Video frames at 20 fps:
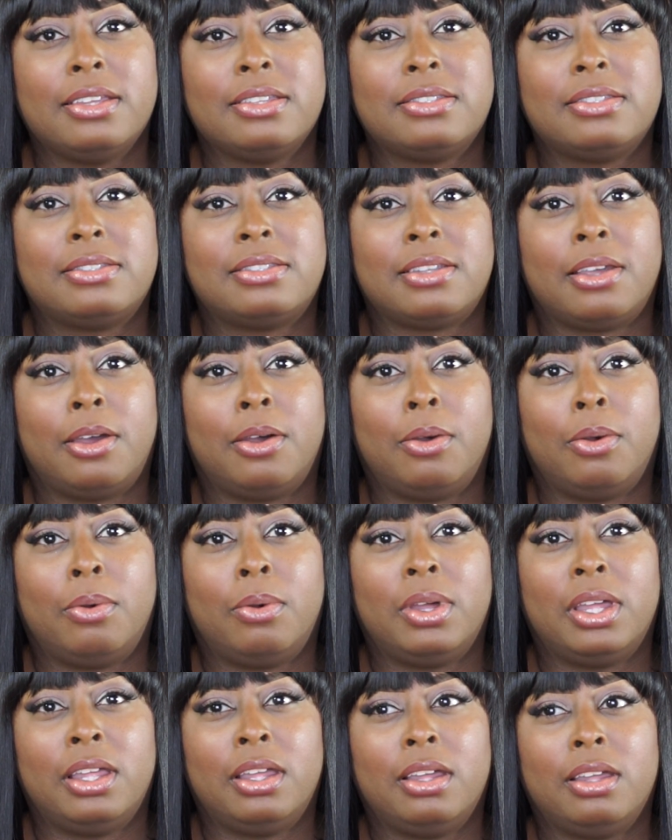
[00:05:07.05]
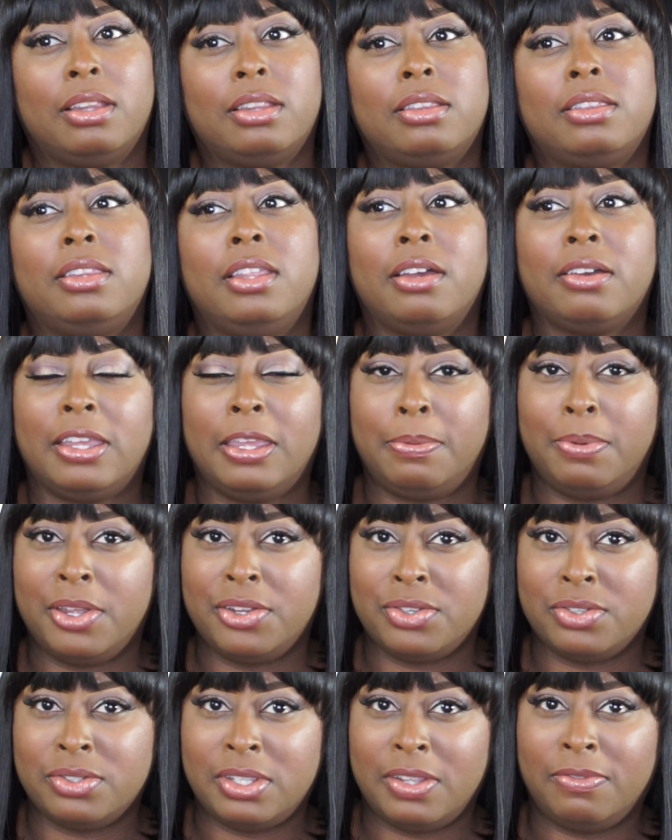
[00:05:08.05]
So they'll get
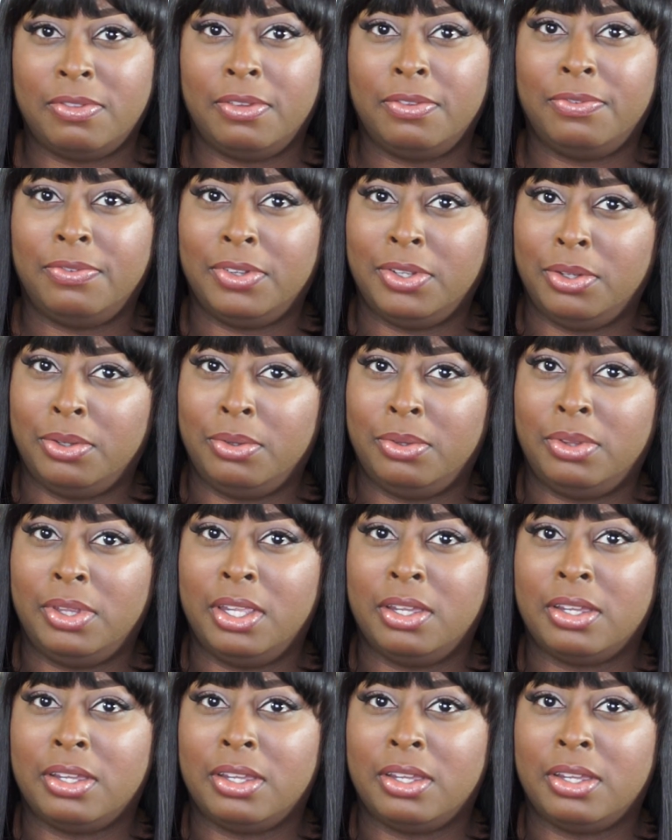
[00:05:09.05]
pictures of the food,